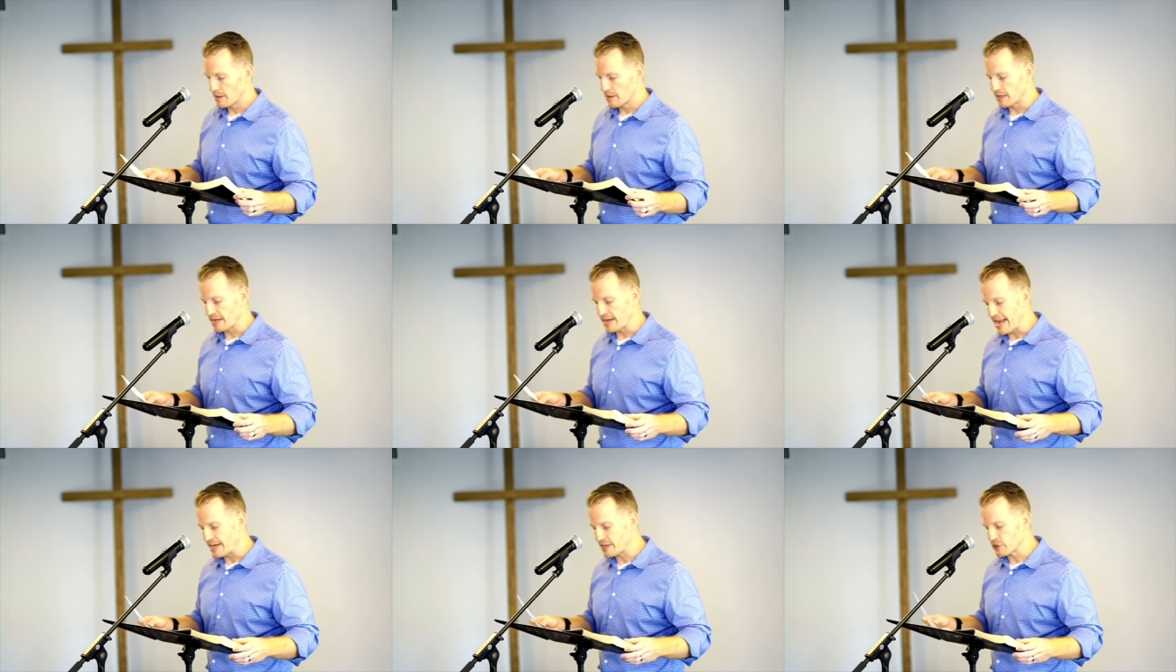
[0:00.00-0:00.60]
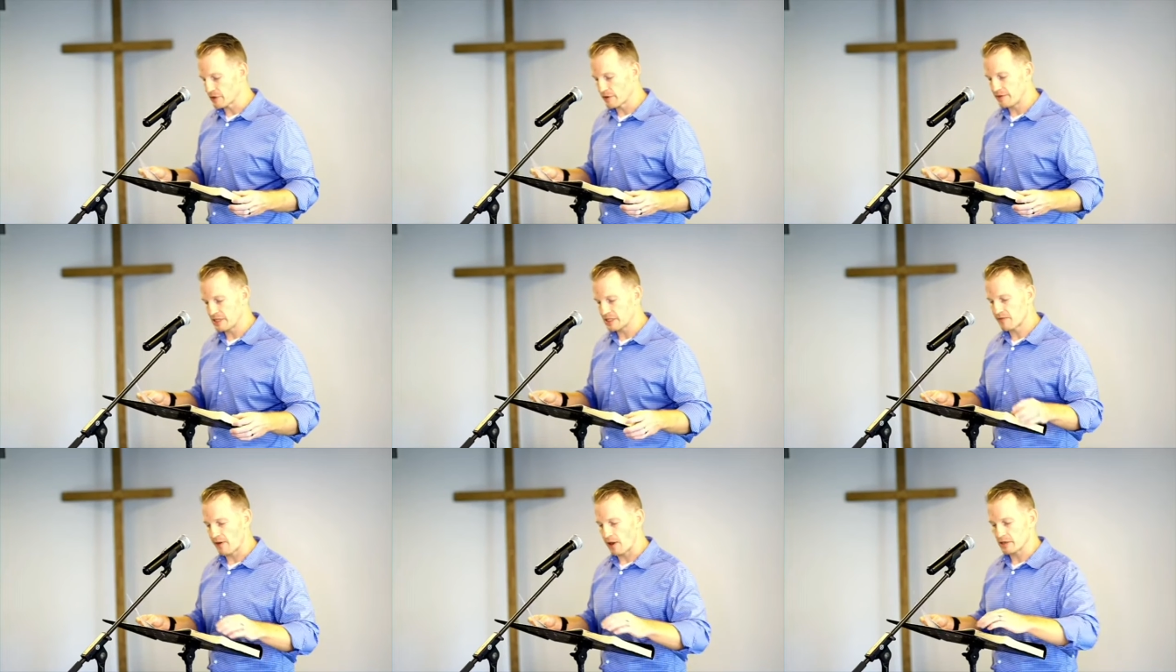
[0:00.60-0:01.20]
the nature of
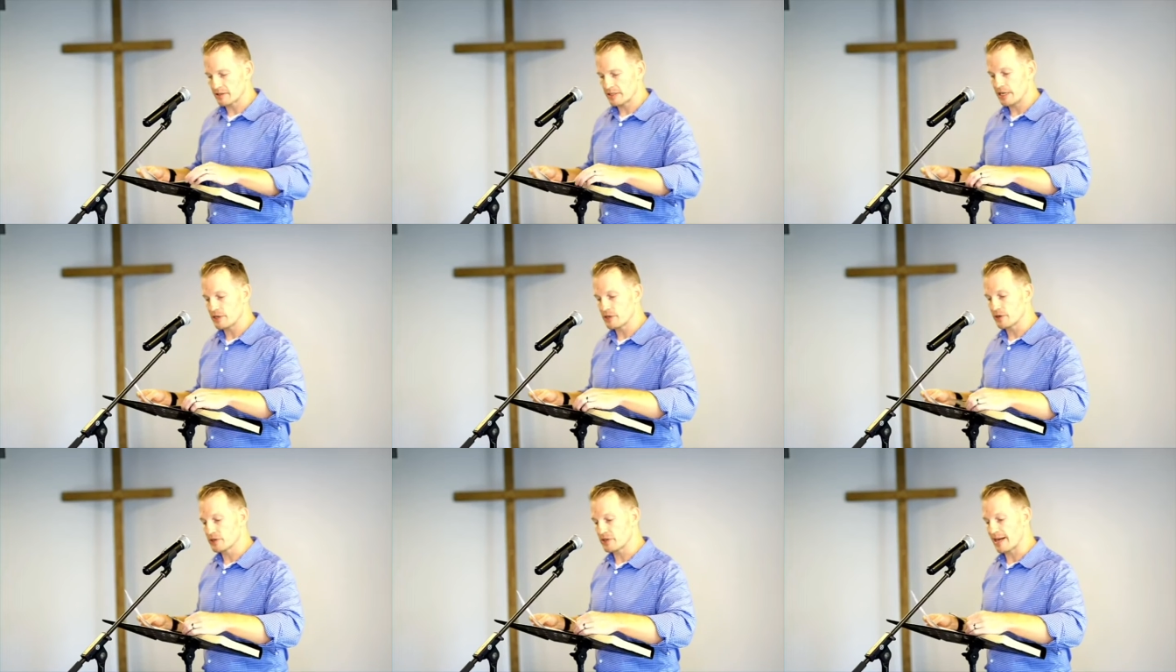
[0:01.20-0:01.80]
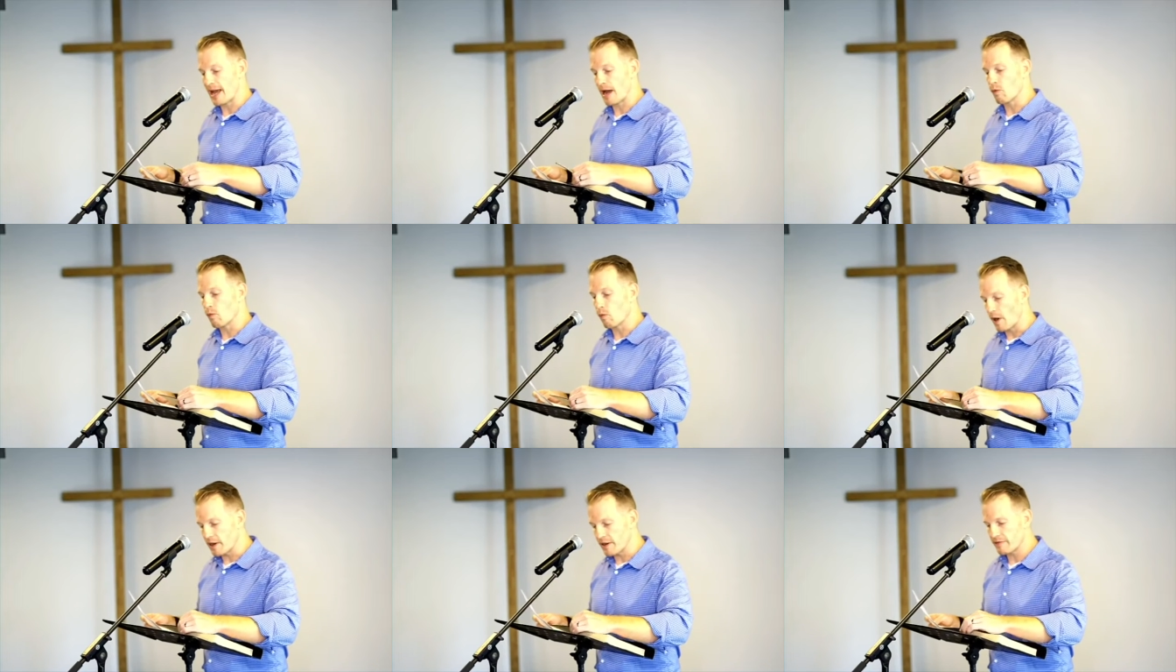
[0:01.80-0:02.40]
these false teachers and how
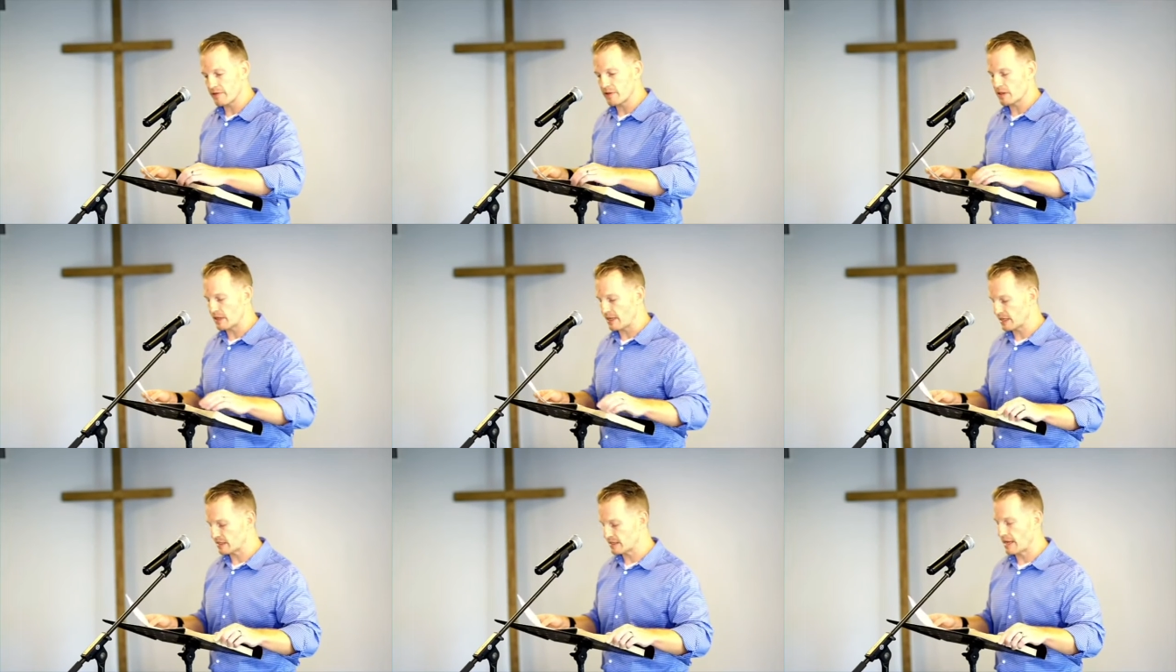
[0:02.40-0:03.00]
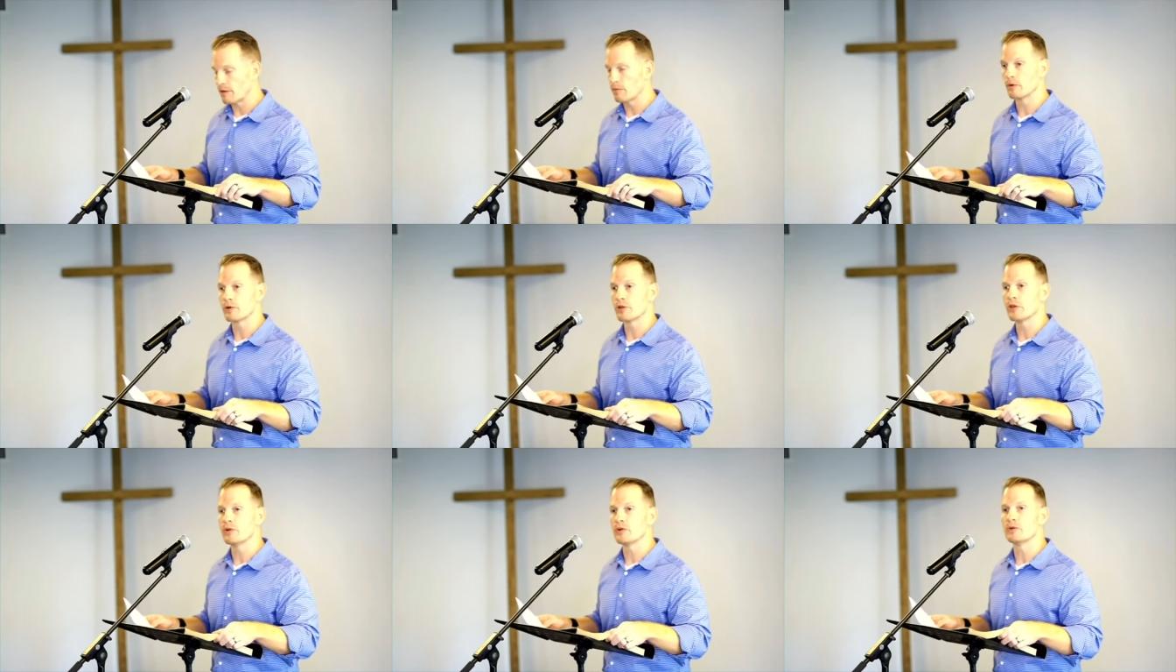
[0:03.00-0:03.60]
one of the things they will
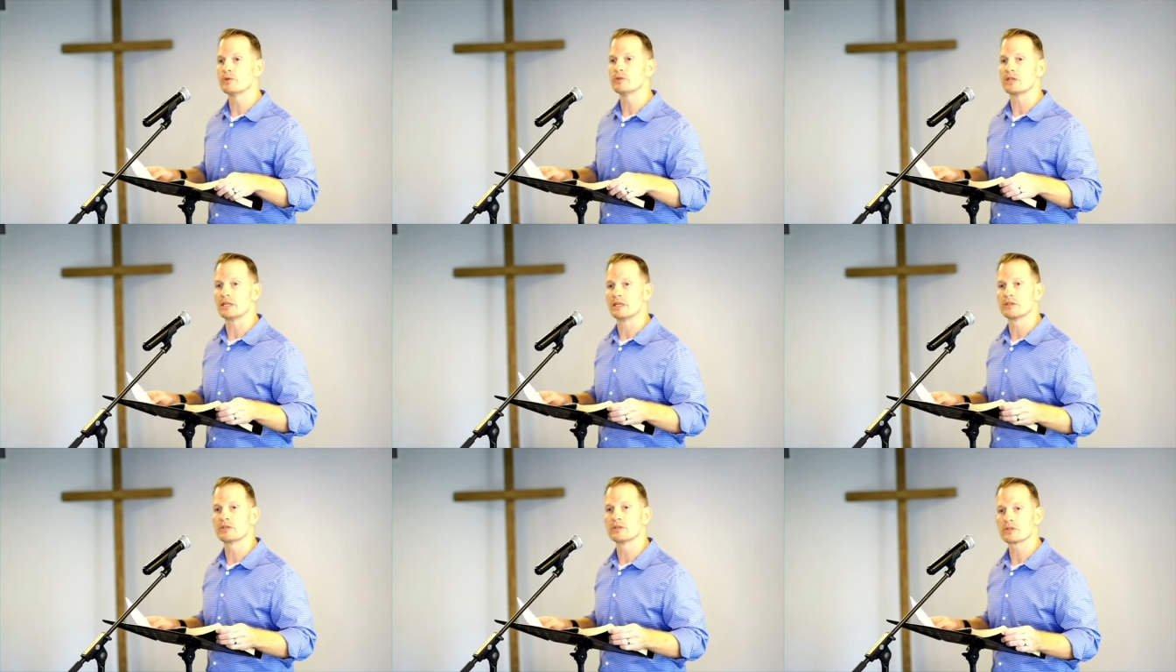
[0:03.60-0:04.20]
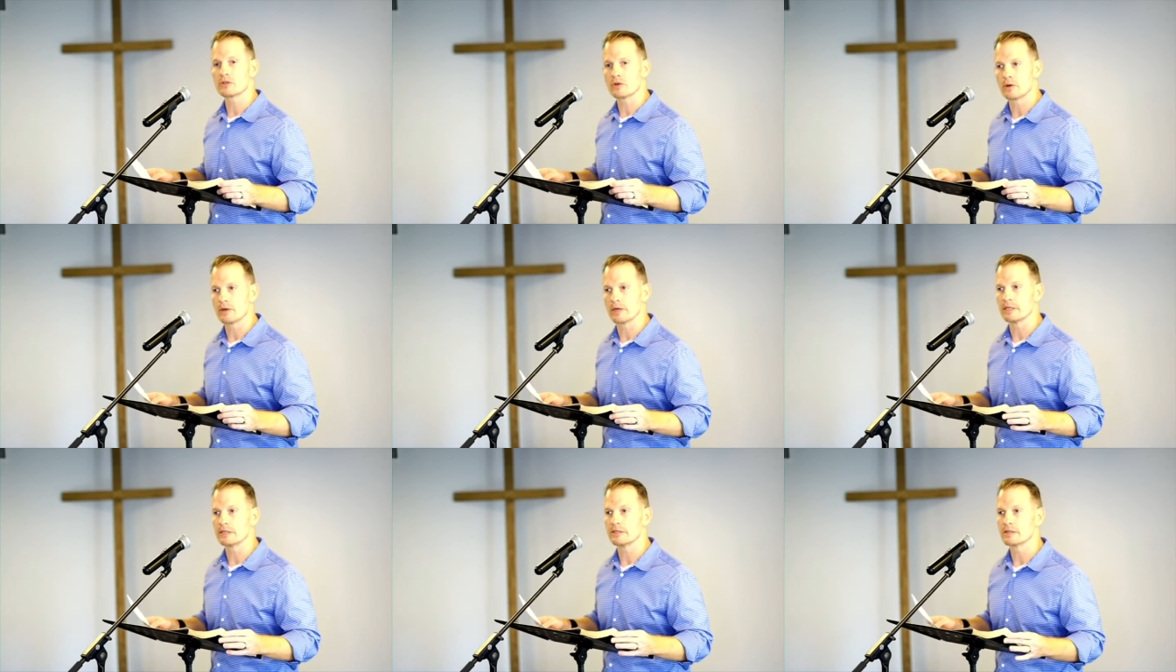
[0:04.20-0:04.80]
use is
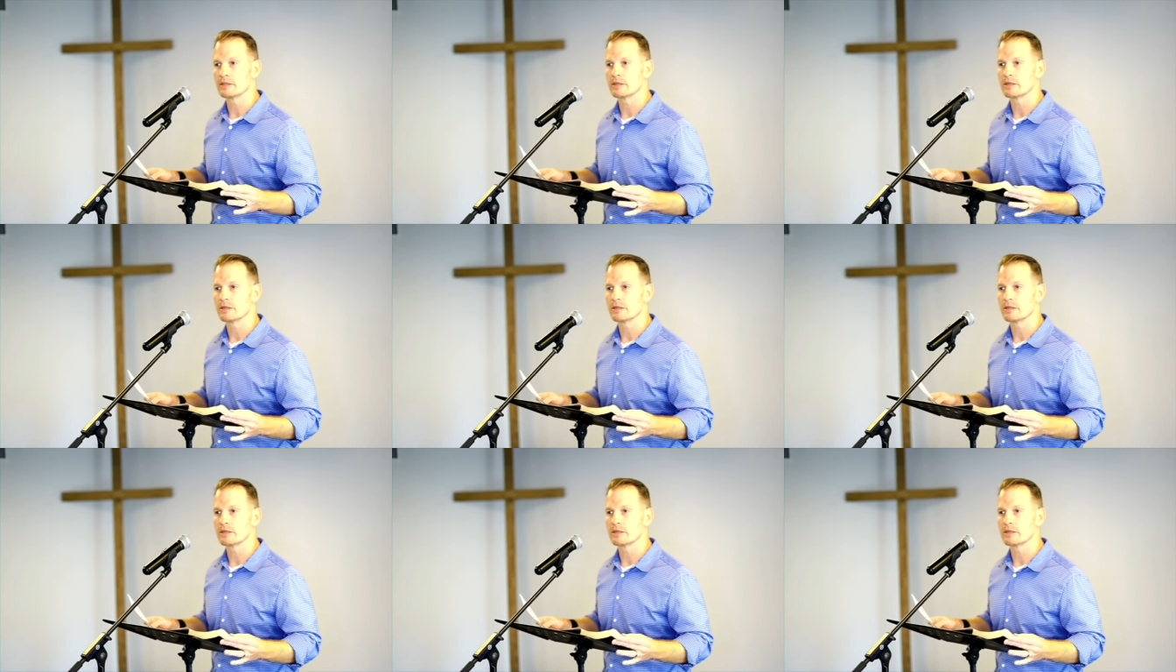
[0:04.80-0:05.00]
stories